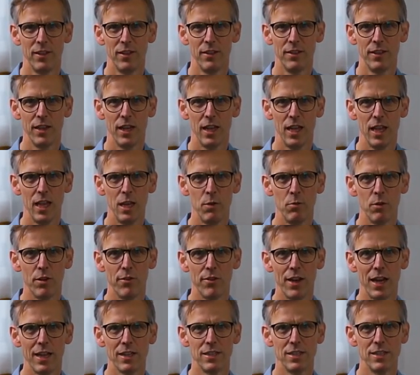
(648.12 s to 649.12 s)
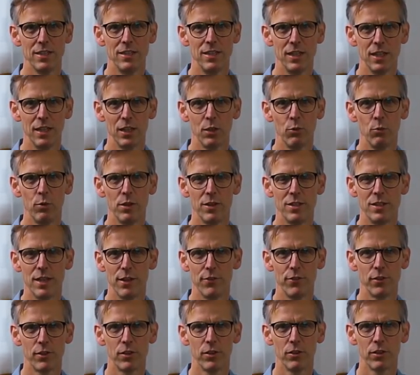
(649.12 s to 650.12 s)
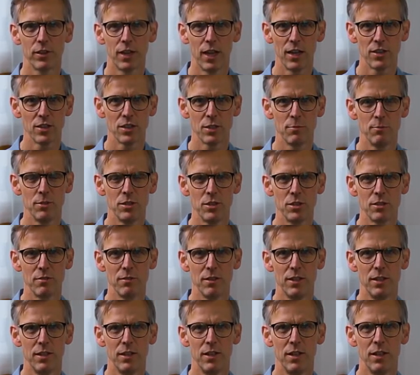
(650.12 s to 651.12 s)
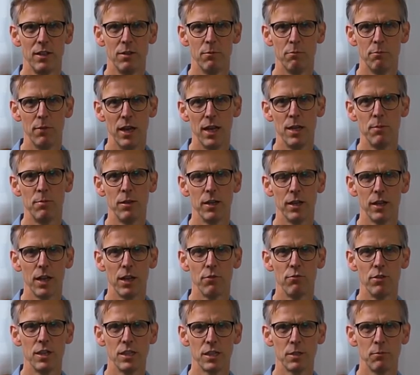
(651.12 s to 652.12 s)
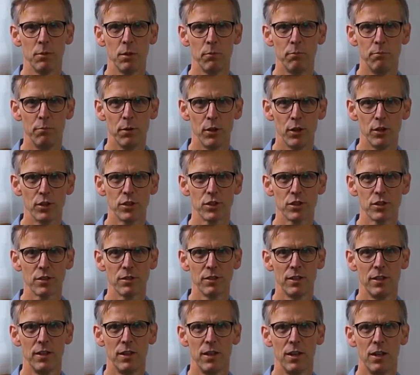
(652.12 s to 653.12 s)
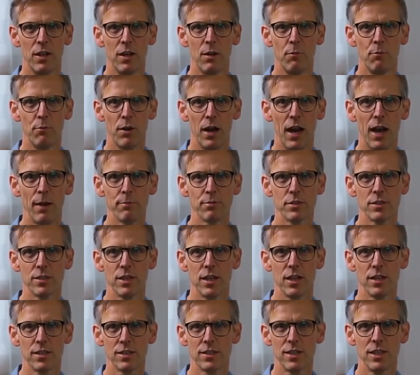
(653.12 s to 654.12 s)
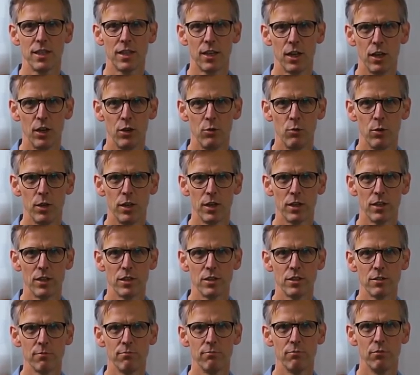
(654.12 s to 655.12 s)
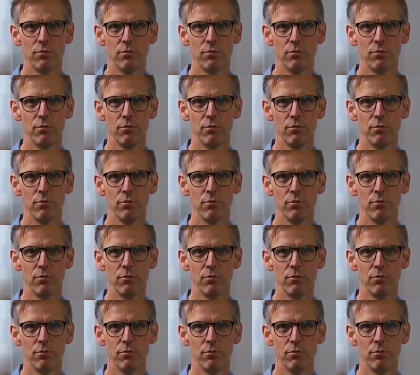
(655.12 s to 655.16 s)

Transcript: that he would have had to deal with difficult customers, maybe an unreasonable boss, perhaps nasty co-workers,